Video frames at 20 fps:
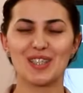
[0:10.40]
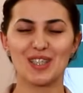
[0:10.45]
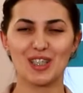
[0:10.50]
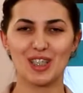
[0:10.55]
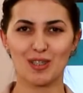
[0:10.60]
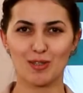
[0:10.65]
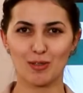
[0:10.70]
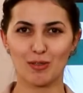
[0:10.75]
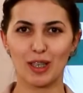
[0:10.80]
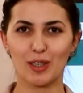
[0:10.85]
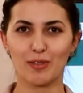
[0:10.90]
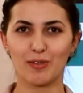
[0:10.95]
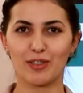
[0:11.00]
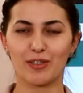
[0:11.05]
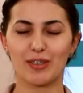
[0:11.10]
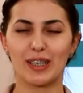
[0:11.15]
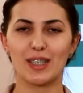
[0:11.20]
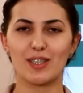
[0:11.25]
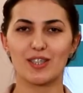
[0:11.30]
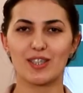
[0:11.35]
dear 12th
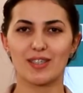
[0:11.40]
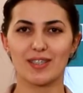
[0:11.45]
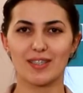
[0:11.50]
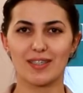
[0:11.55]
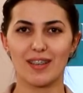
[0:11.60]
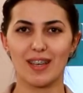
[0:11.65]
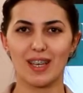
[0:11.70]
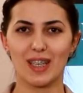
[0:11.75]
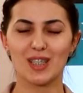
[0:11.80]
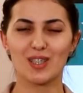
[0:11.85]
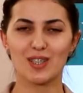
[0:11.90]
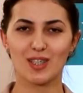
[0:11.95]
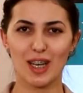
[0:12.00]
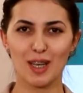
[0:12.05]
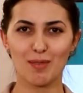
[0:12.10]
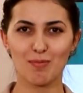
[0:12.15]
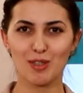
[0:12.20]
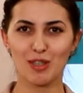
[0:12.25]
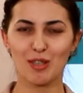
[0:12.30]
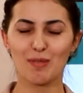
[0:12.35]
graders, it's
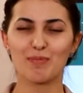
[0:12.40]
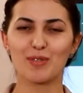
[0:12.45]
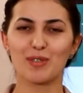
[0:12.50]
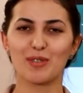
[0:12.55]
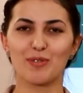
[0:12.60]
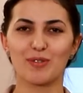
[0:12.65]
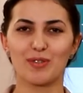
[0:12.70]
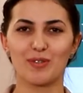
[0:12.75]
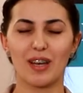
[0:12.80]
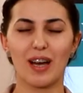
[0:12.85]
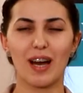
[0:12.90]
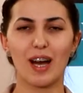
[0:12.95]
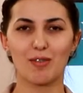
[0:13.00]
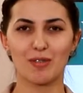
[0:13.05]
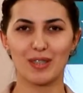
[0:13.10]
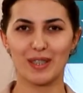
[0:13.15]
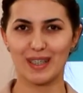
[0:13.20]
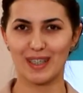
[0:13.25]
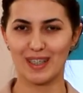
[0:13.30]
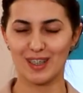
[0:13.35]
time to improve
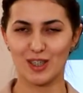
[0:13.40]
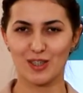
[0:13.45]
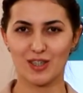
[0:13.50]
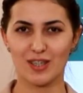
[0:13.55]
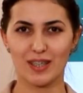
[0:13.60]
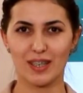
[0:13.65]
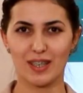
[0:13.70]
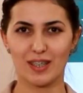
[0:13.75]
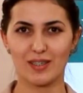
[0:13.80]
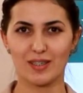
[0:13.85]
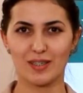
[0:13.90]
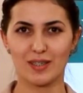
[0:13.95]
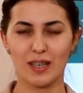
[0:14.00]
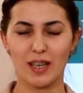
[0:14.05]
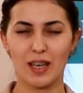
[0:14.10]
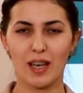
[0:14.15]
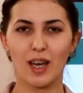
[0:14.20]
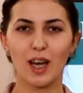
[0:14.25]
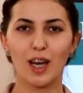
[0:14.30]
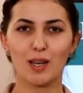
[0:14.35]
our English skills.
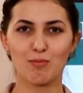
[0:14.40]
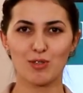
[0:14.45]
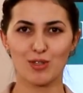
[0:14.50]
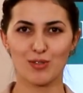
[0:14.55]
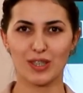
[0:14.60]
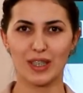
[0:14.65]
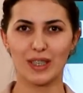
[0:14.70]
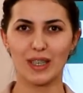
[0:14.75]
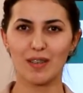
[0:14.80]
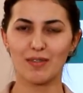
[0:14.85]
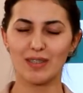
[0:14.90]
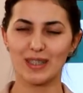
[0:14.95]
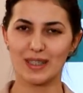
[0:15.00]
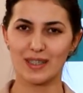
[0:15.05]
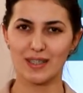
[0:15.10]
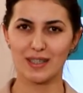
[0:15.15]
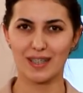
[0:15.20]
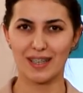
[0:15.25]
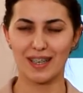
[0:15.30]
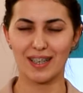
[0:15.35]
I'm Shoshana
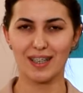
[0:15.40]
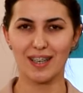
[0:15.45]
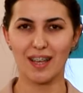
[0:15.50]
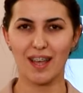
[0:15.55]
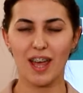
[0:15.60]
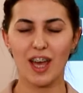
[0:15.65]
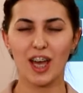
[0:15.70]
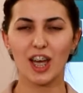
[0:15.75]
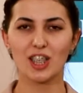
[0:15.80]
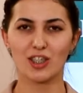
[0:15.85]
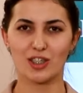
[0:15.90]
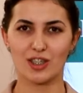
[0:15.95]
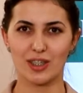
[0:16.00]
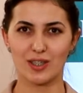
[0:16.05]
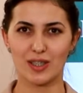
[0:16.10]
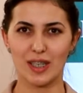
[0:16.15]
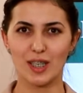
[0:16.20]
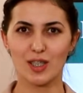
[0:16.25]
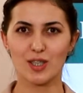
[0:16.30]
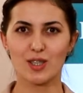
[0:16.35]
Vetisyan and
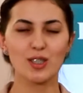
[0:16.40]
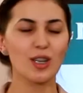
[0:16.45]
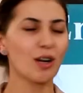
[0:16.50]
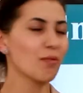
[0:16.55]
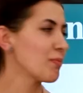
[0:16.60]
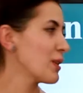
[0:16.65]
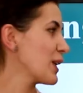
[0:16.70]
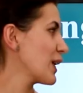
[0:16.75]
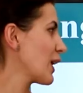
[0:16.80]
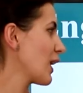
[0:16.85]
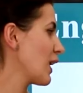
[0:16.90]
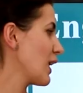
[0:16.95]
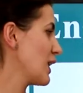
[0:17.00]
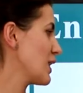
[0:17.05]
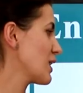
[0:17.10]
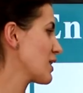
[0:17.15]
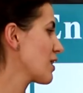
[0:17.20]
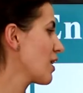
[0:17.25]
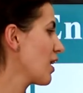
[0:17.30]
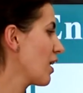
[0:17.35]
today's topic
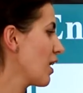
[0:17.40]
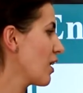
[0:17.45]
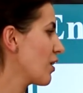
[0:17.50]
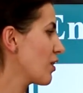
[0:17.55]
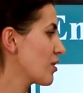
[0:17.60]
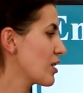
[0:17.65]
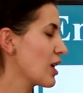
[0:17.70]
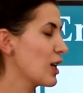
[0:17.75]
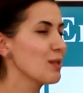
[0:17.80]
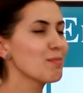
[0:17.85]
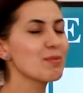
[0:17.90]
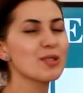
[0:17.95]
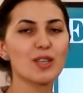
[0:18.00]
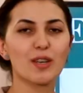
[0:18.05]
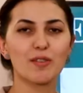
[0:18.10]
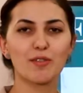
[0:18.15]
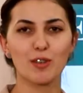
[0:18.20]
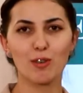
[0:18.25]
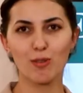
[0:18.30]
is types of